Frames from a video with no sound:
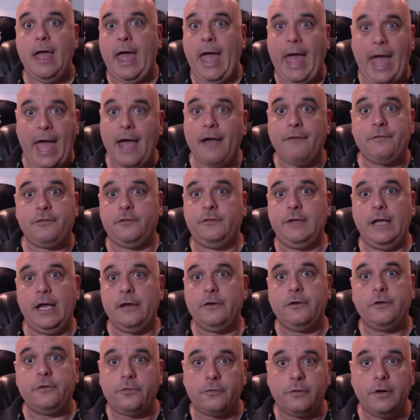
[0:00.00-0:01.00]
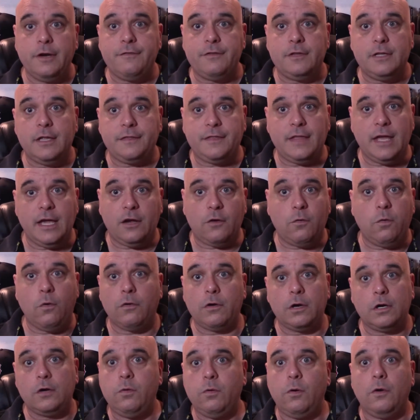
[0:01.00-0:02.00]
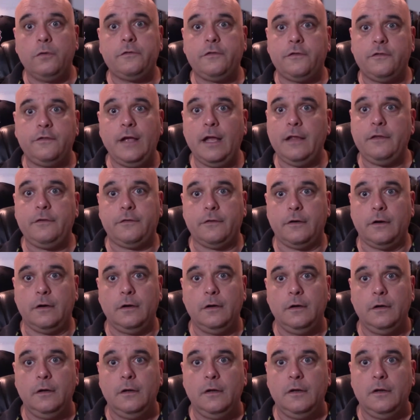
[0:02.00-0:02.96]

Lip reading: have standards or even that they quote-unquote censor.